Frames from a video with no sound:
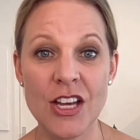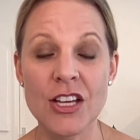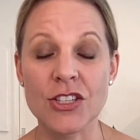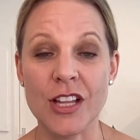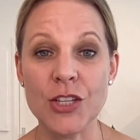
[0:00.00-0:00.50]

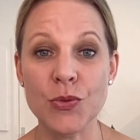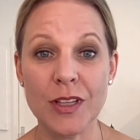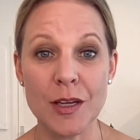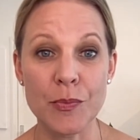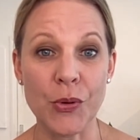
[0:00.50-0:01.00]
So that's really
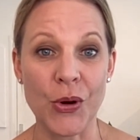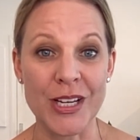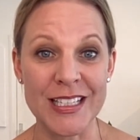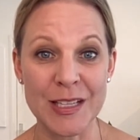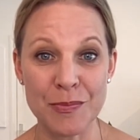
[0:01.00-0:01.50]
important.
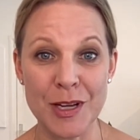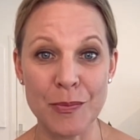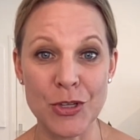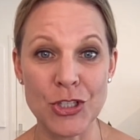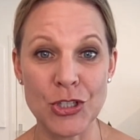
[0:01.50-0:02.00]
Tip number
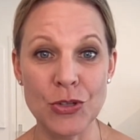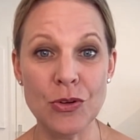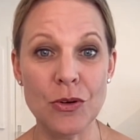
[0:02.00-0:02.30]
2,